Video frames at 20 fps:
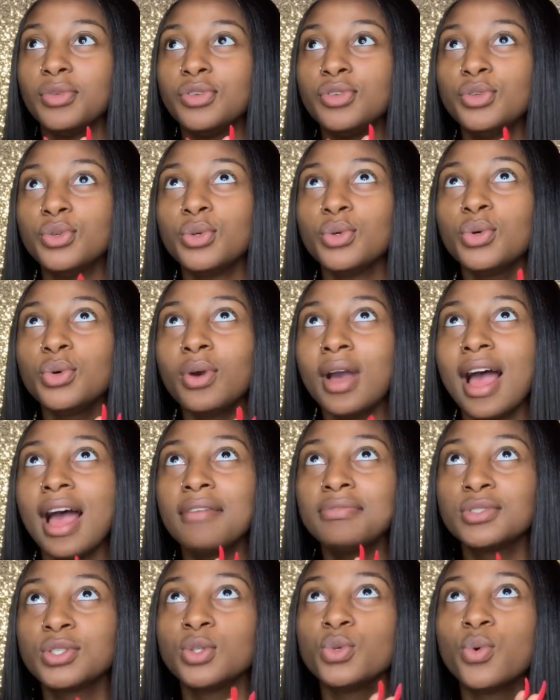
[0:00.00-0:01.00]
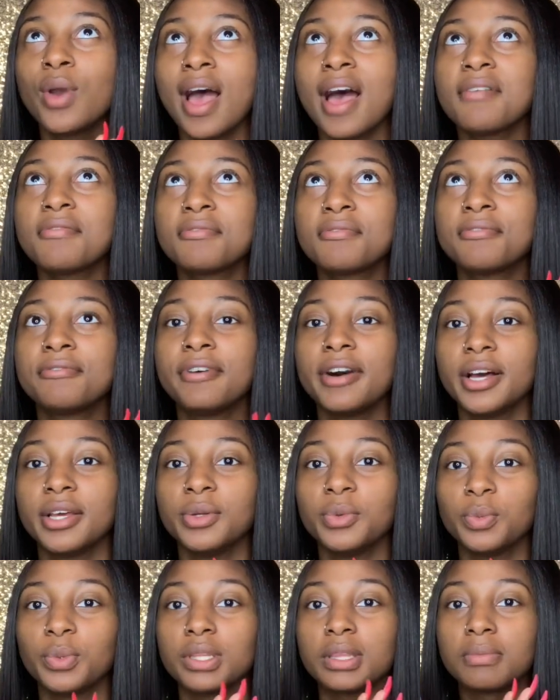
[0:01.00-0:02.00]
you have to have
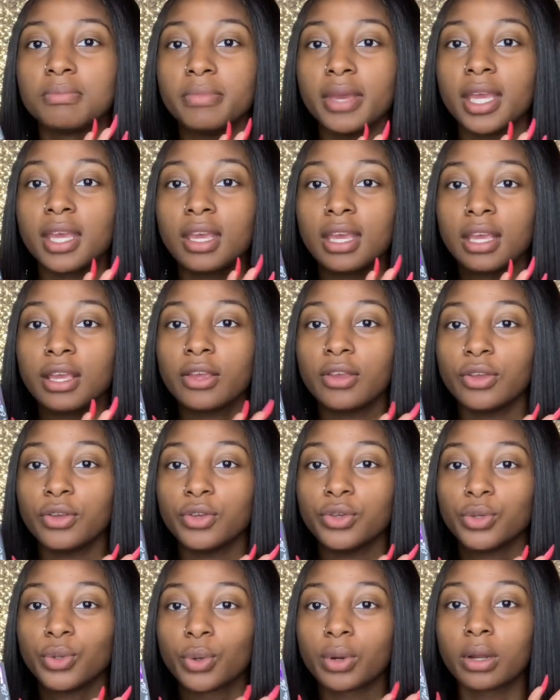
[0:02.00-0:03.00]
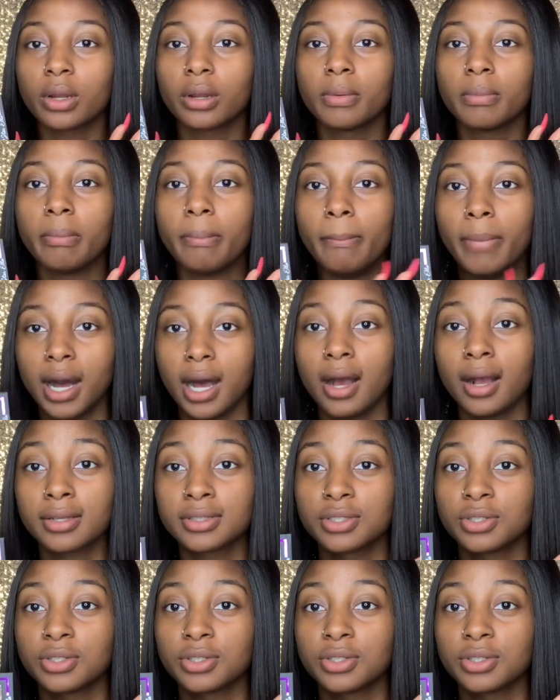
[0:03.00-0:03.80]
fun with making your box.